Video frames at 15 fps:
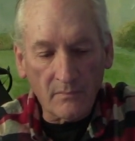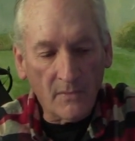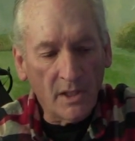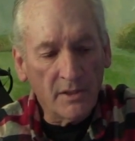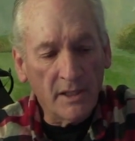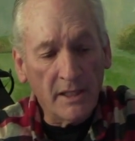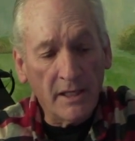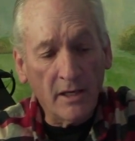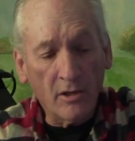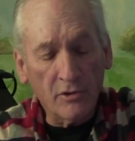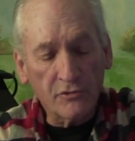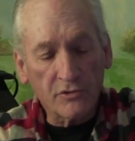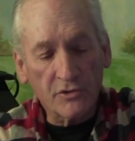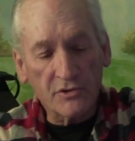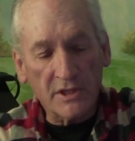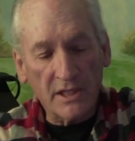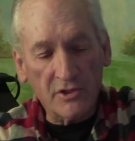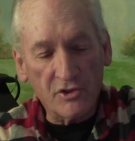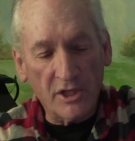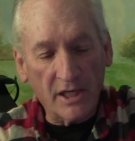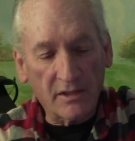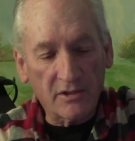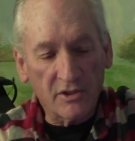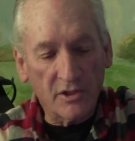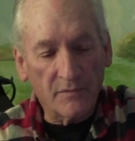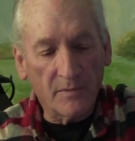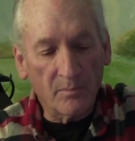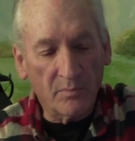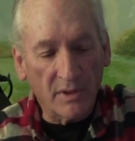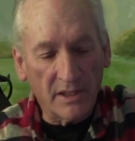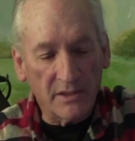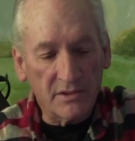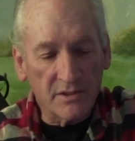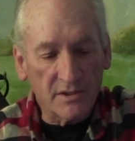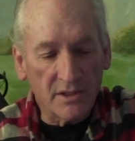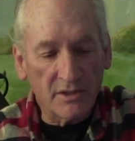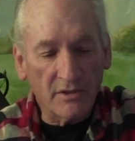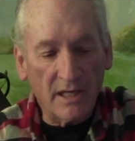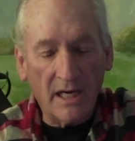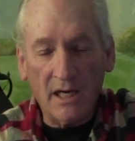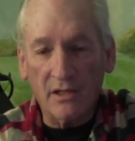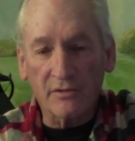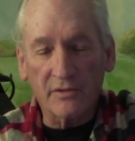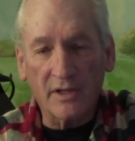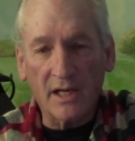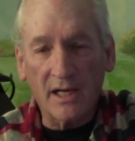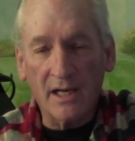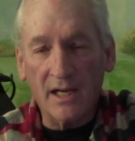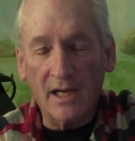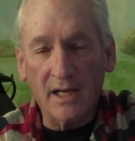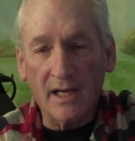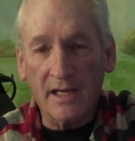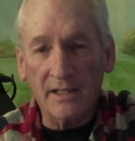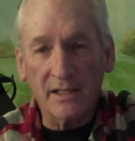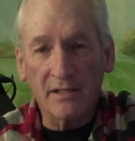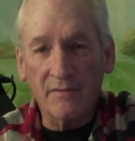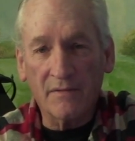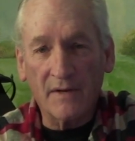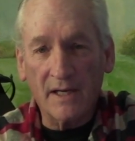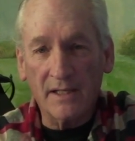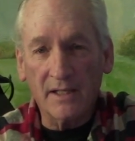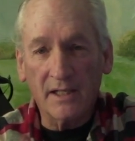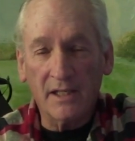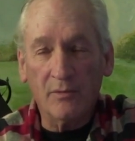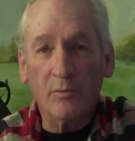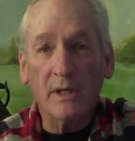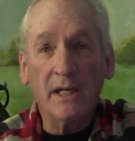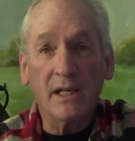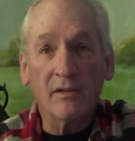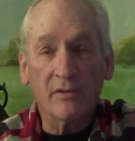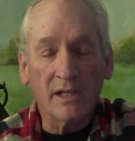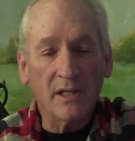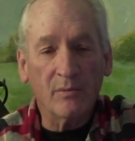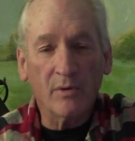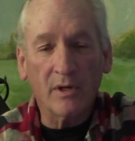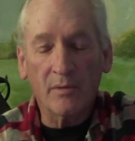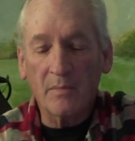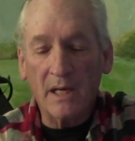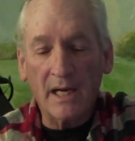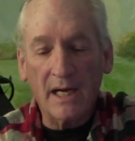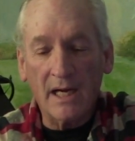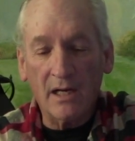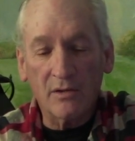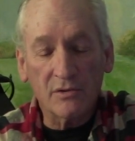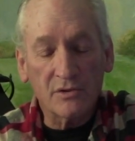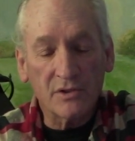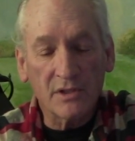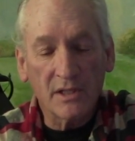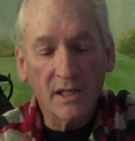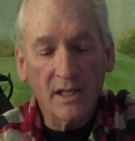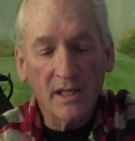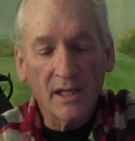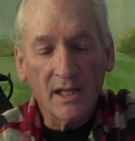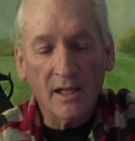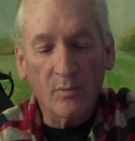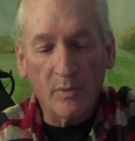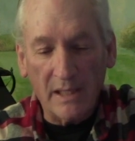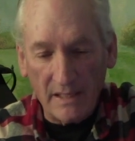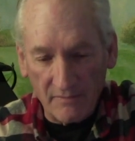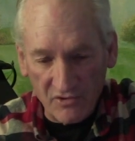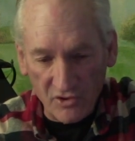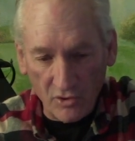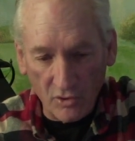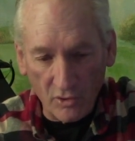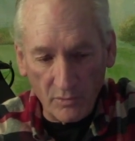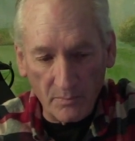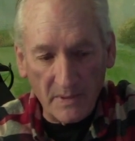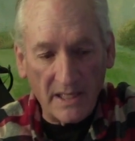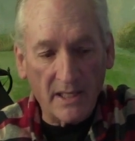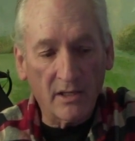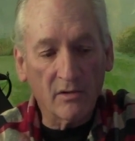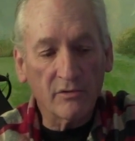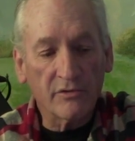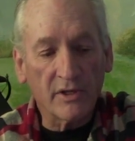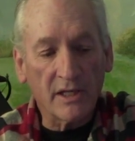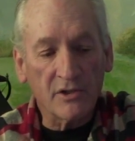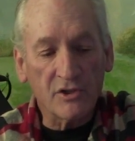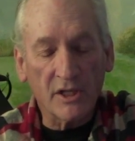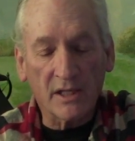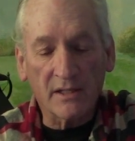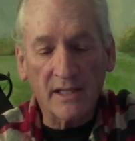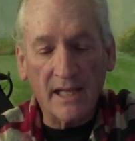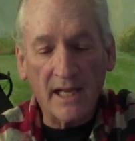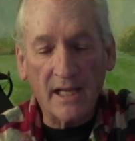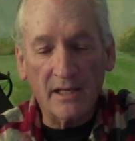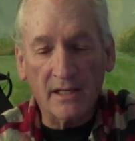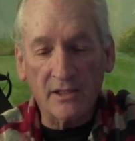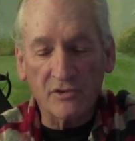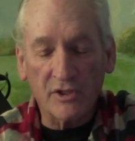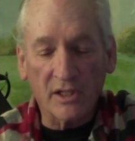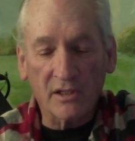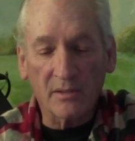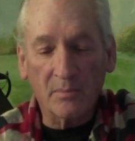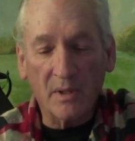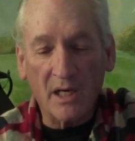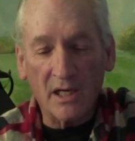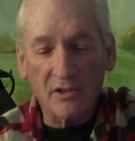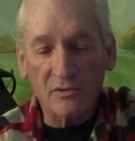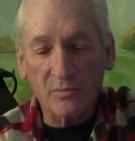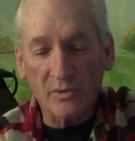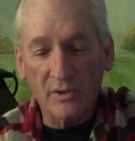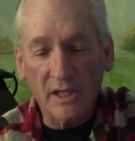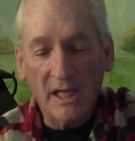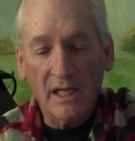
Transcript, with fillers: and then he also said check different places in your house. And I, I didn't find any readings anywhere in my house. We have solar panels. and I checked that and I checked the box where